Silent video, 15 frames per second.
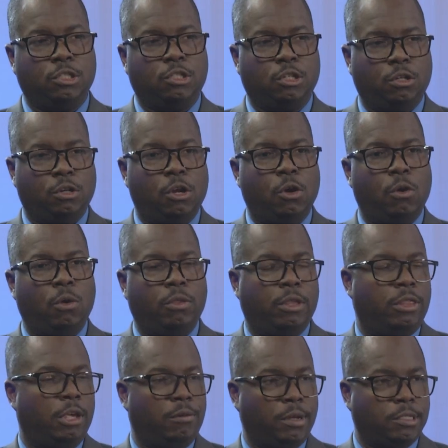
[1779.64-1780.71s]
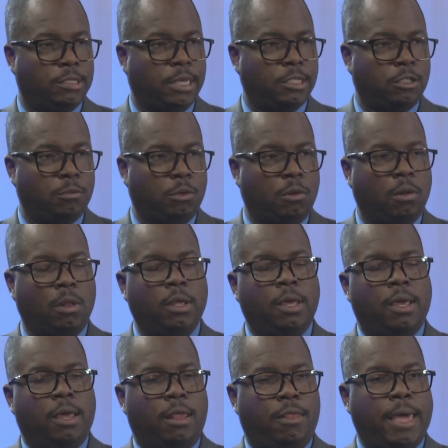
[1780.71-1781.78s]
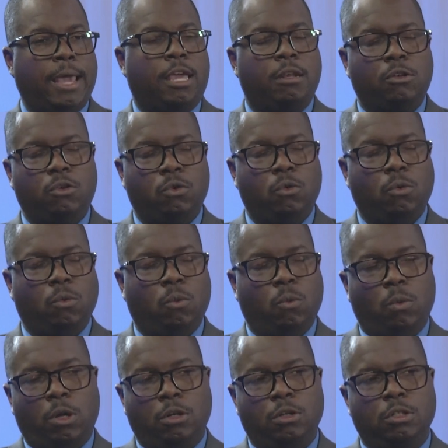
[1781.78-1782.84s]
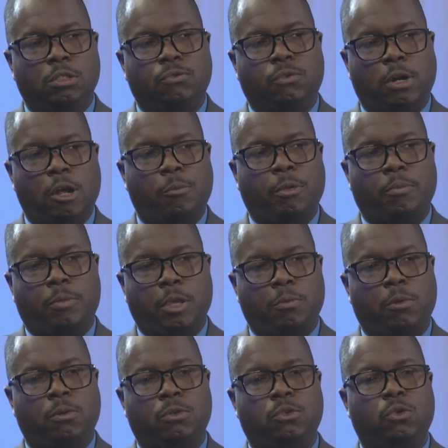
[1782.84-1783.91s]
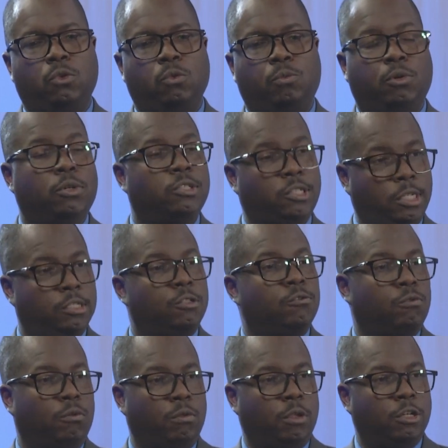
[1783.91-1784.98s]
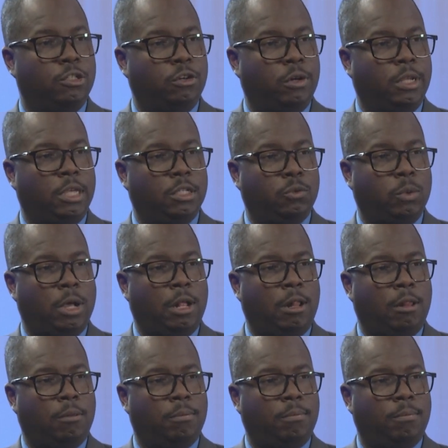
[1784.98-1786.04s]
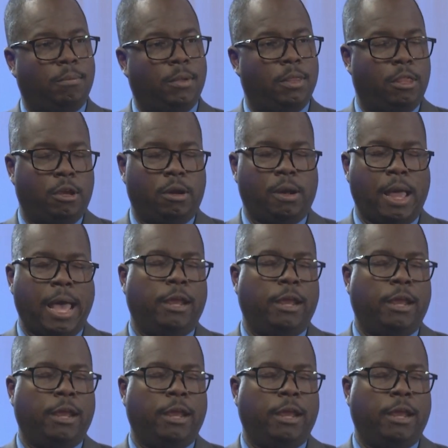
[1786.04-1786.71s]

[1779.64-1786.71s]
to know that they're accessible, that can do wonders for helping people to persist through their journey as well. I